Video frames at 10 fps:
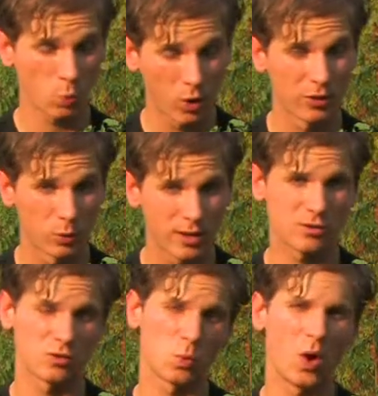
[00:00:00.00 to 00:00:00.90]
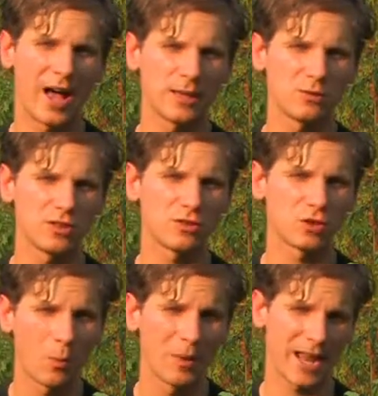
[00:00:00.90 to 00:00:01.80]
One of the reasons why you see
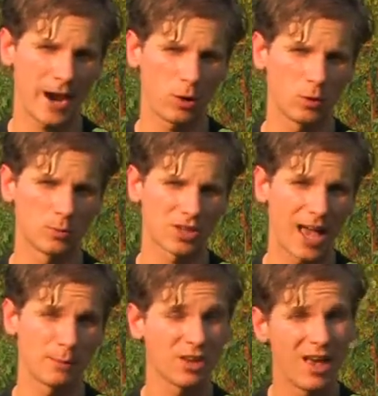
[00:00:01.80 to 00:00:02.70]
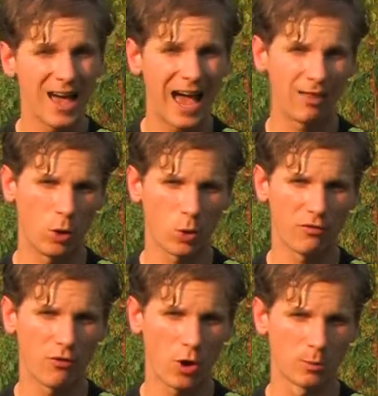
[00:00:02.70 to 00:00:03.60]
so many heirloom types at local
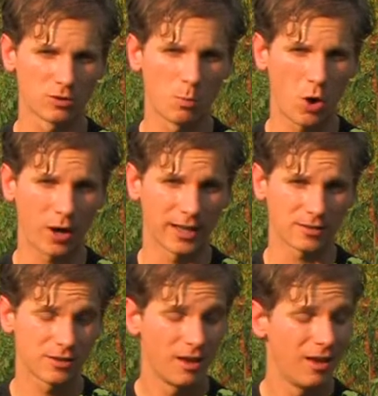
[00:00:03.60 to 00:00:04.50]
farmers markets.